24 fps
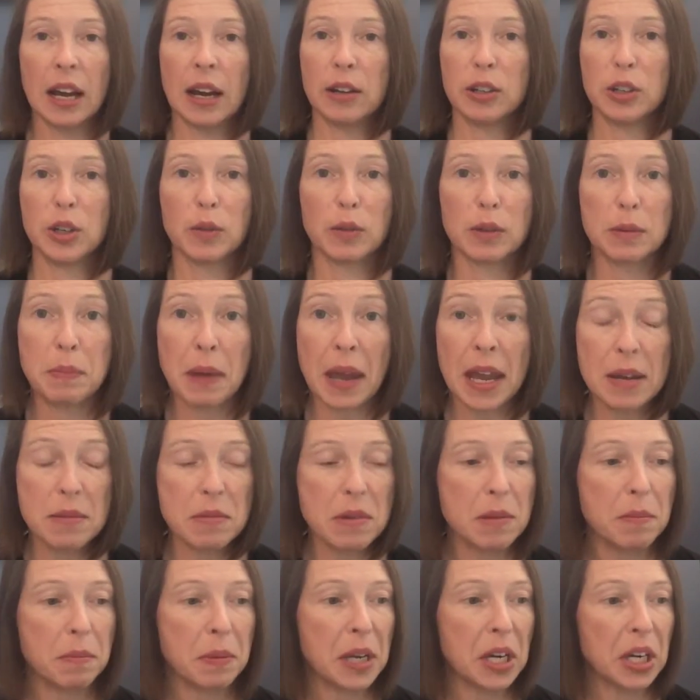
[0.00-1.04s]
your
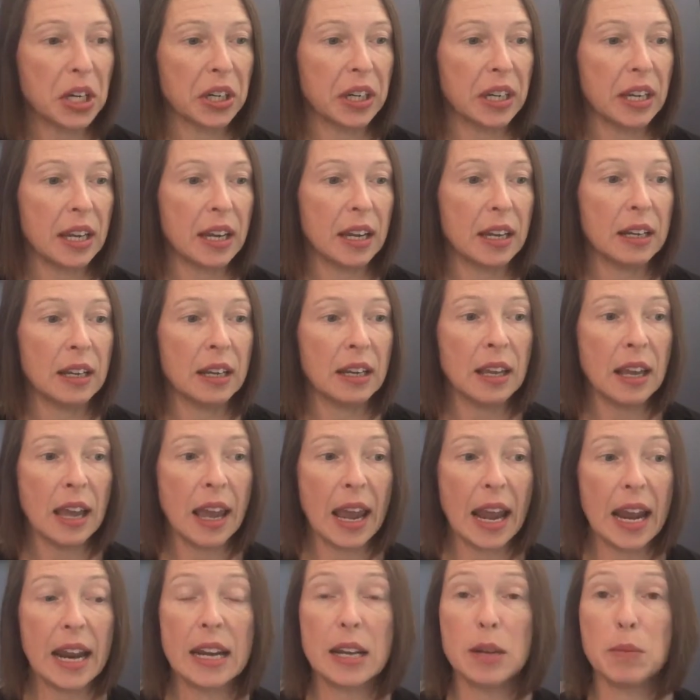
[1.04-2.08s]
repayment period,
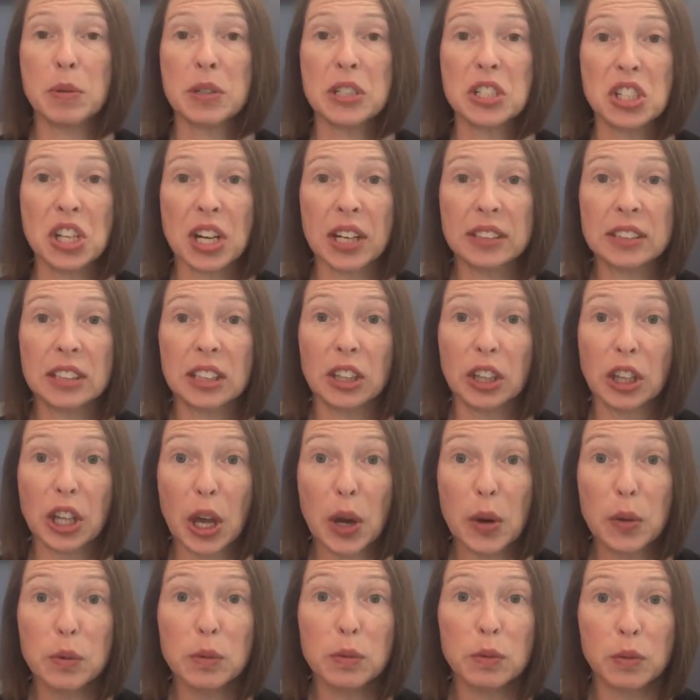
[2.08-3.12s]
any projected
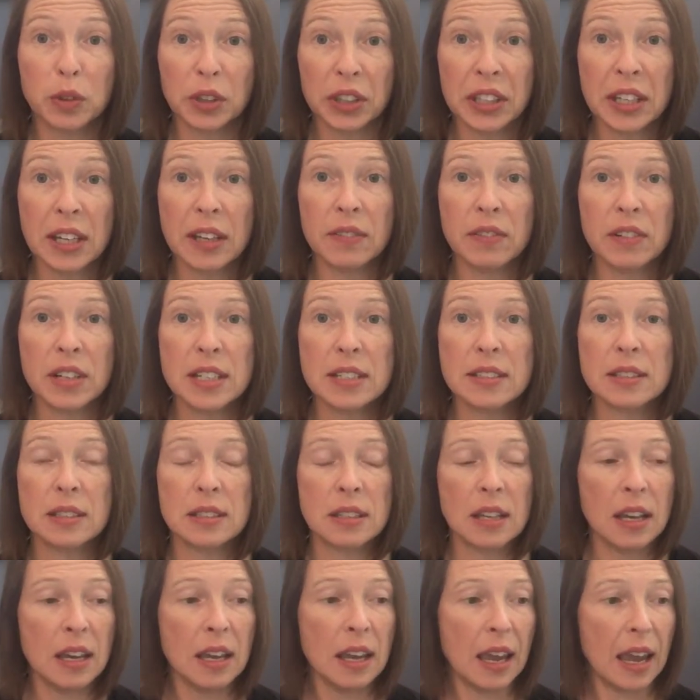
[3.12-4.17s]
loan forgiveness,
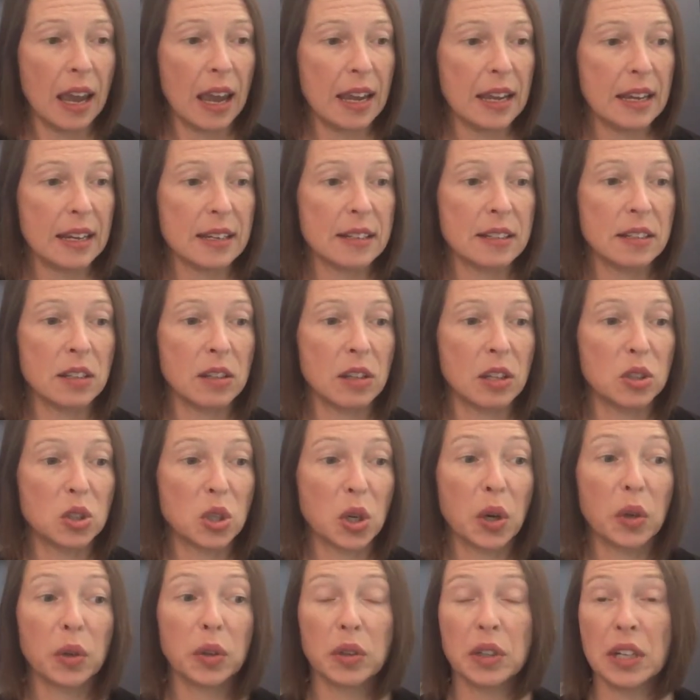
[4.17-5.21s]
and the
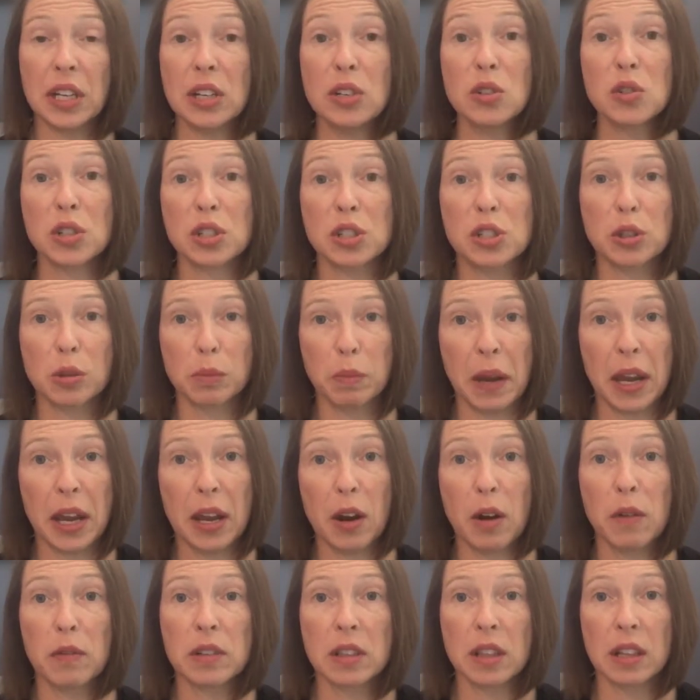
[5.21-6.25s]
total interest you'll pay
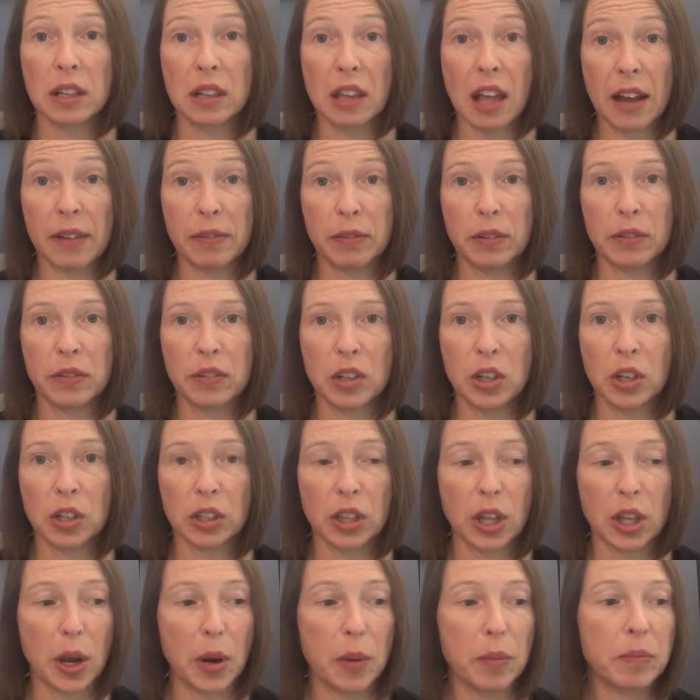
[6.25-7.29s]
over the life of your
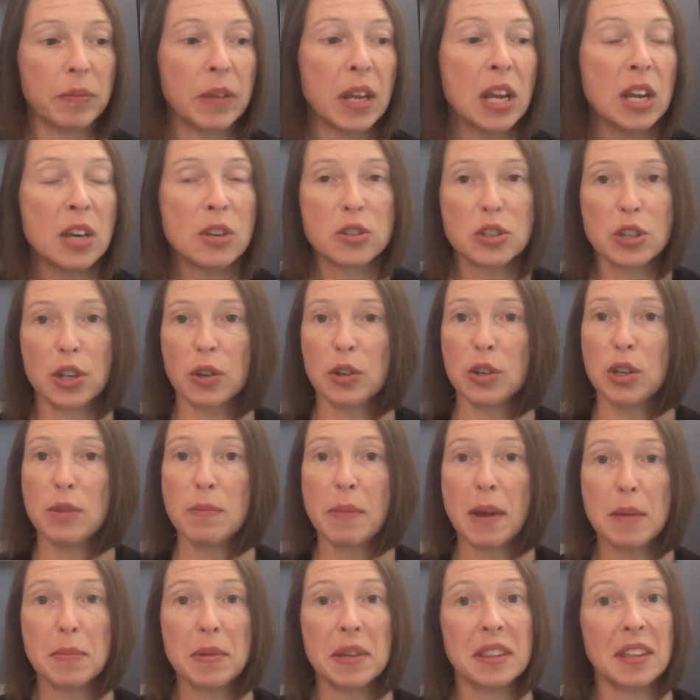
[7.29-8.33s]
loan. So you
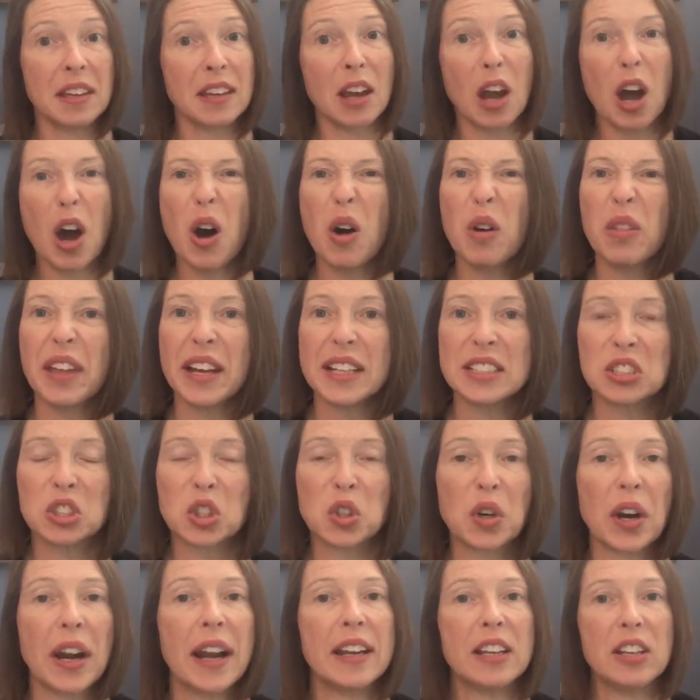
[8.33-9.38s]
may be thinking, oh, that's
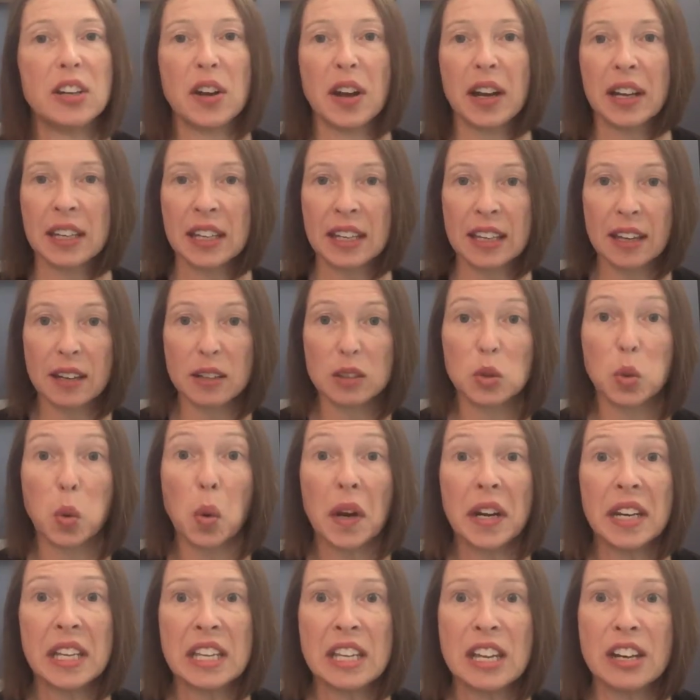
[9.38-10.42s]
great. I can get a
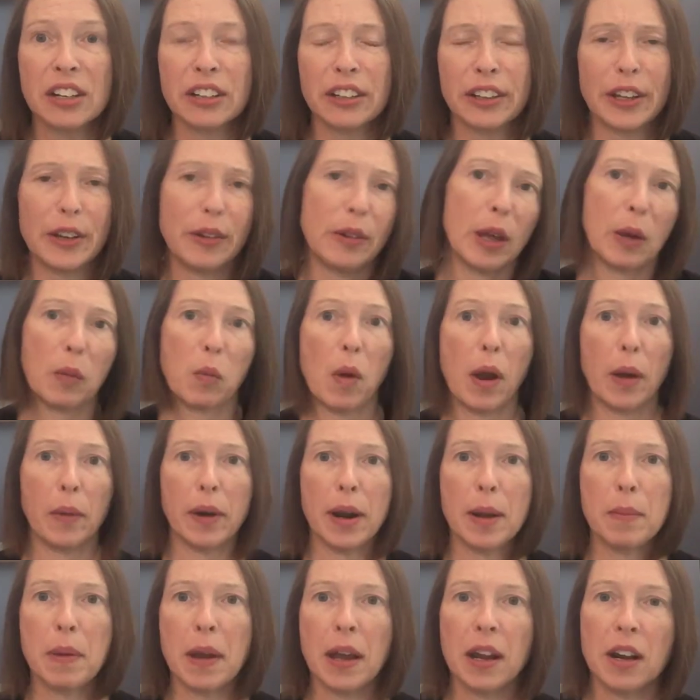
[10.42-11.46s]
20-year loan. Like, why would
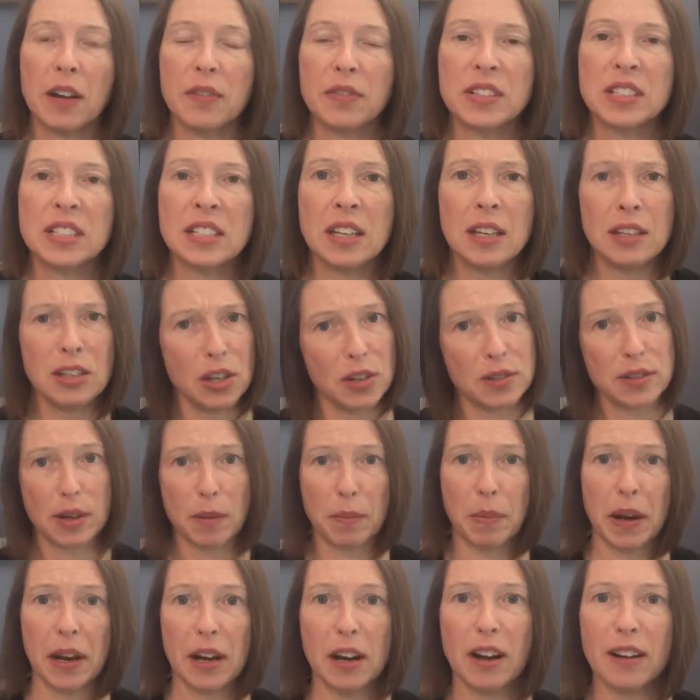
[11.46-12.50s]
I pay it off in 10 years? I'll
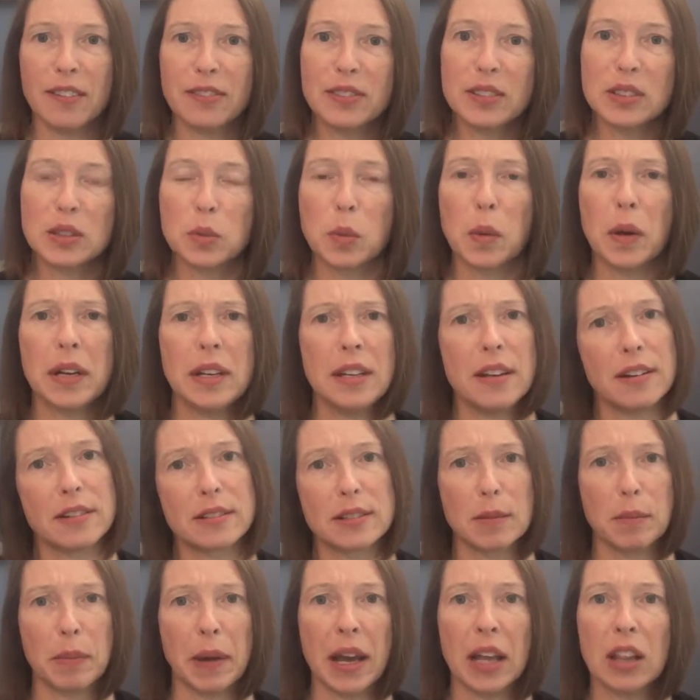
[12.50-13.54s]
pay it off in 20 years
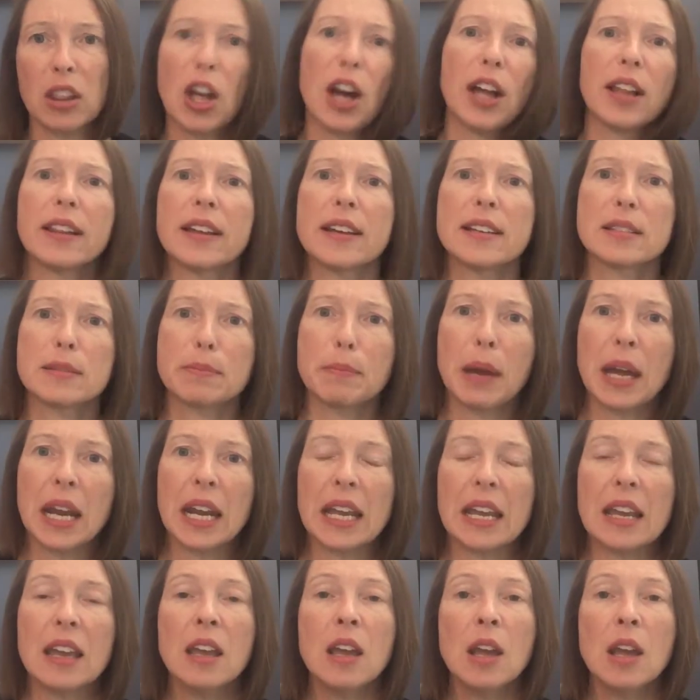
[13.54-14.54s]
and pay a lot less money.